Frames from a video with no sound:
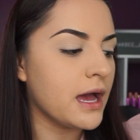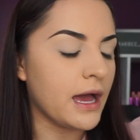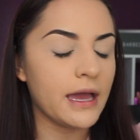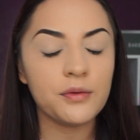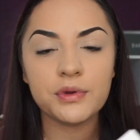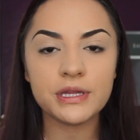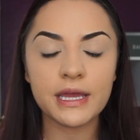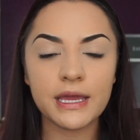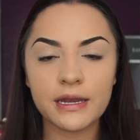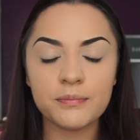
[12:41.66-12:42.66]
I went
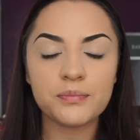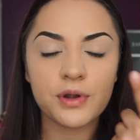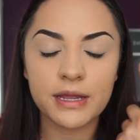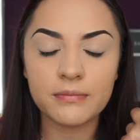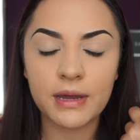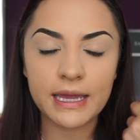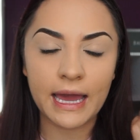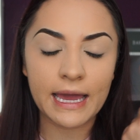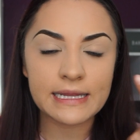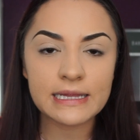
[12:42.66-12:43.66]
ahead and primed my
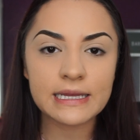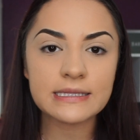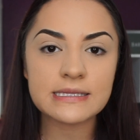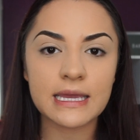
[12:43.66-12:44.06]
eyelids,